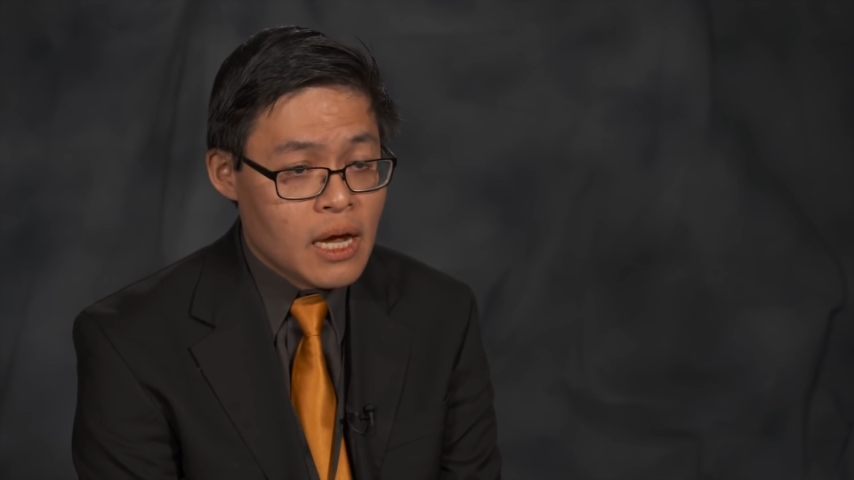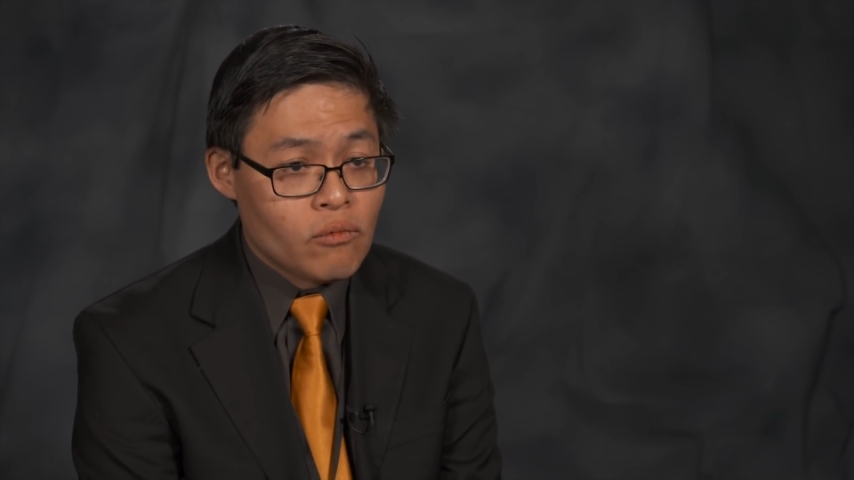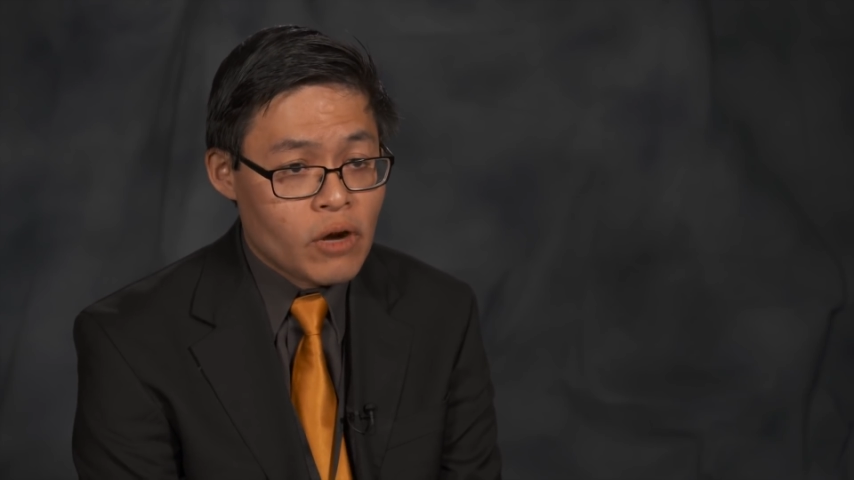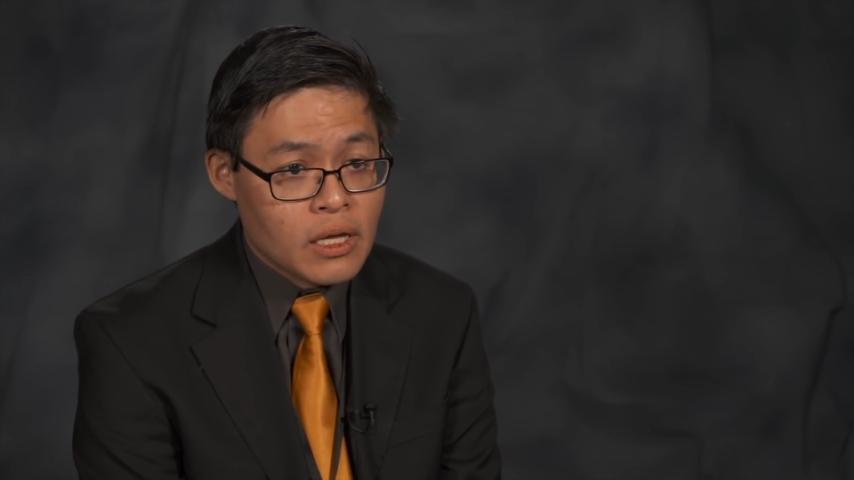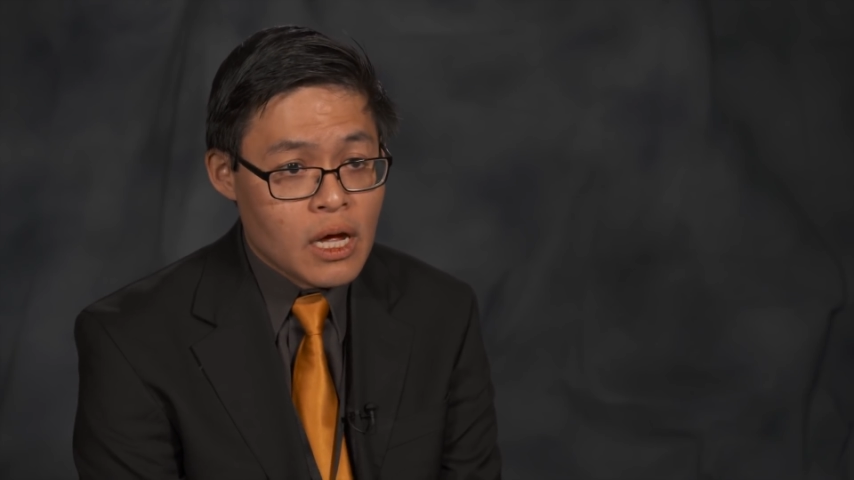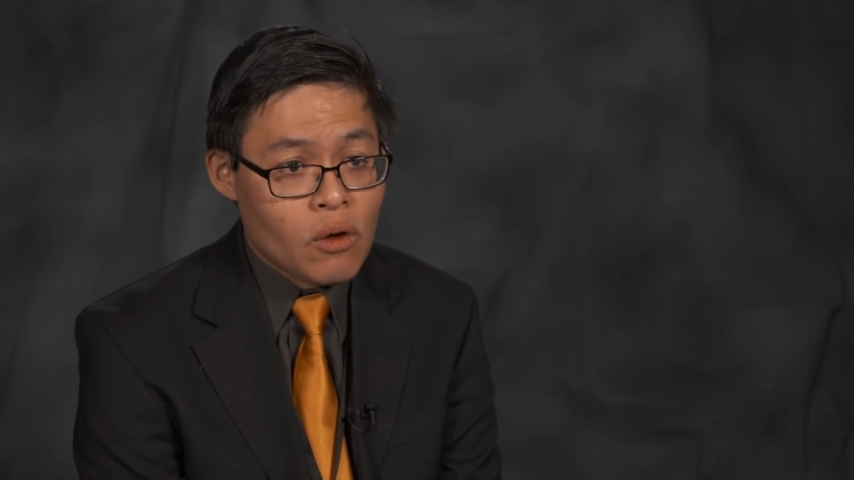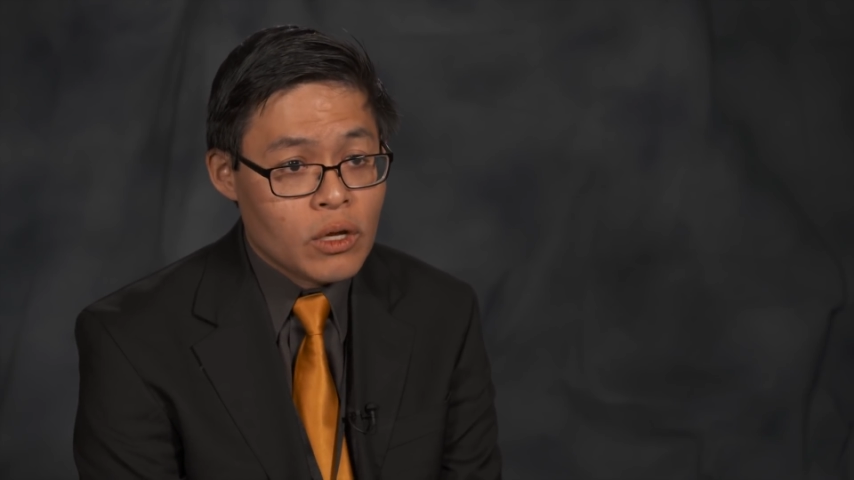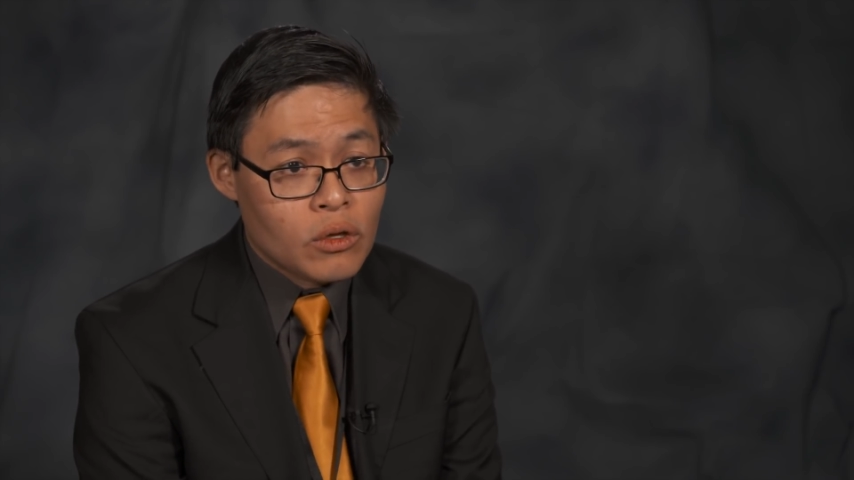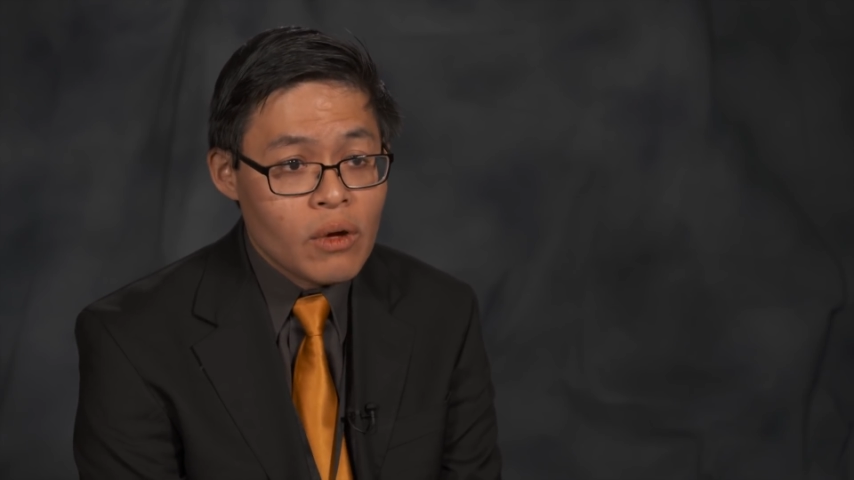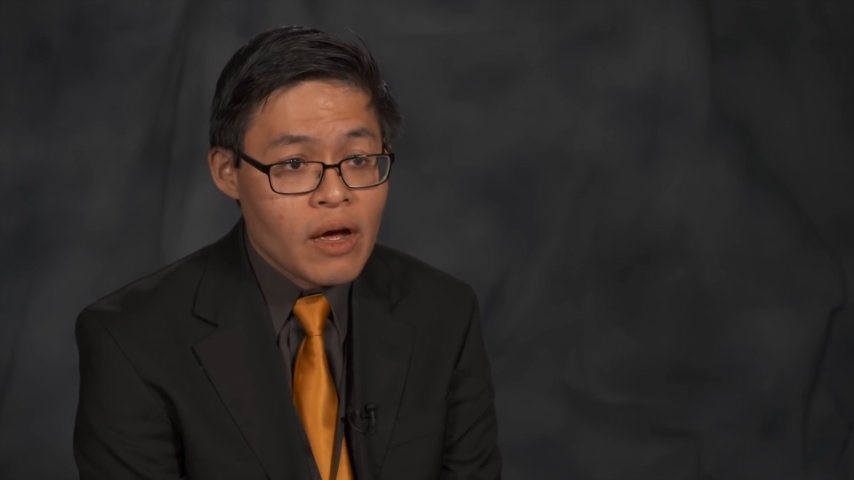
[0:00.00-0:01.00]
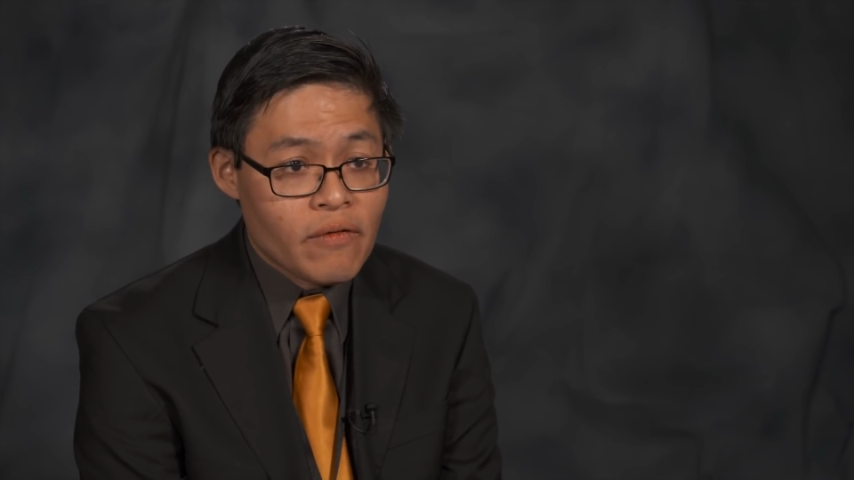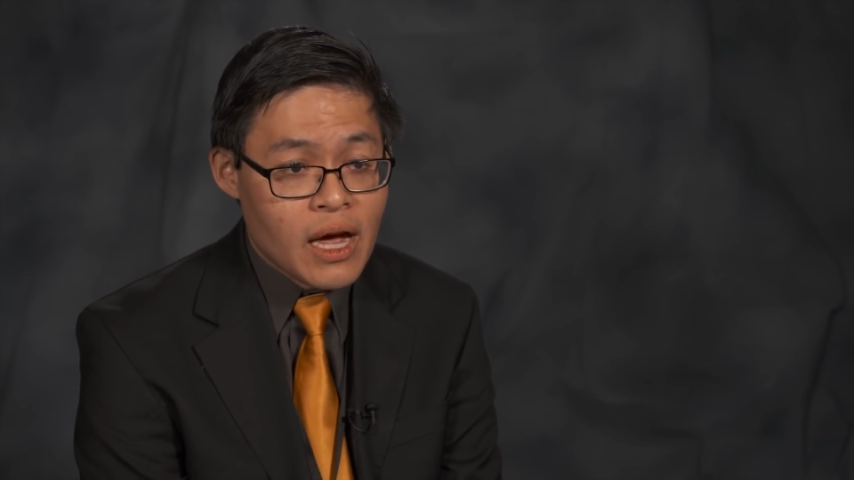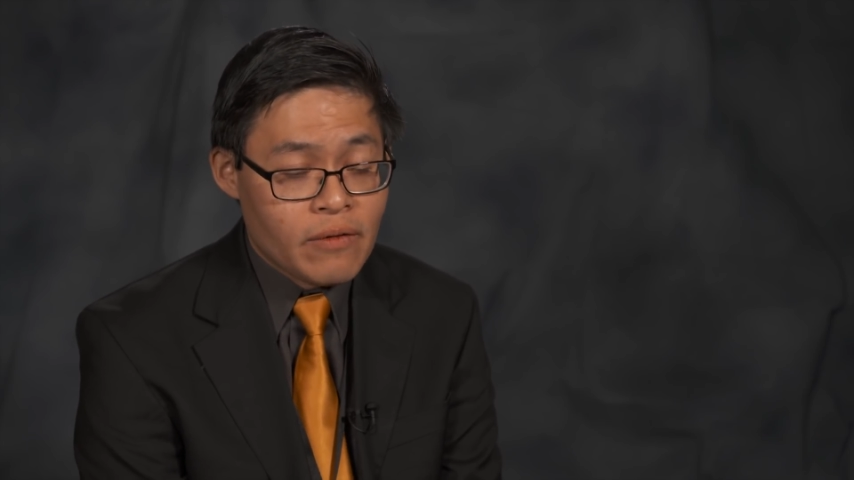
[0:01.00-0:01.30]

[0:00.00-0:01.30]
And right now we do have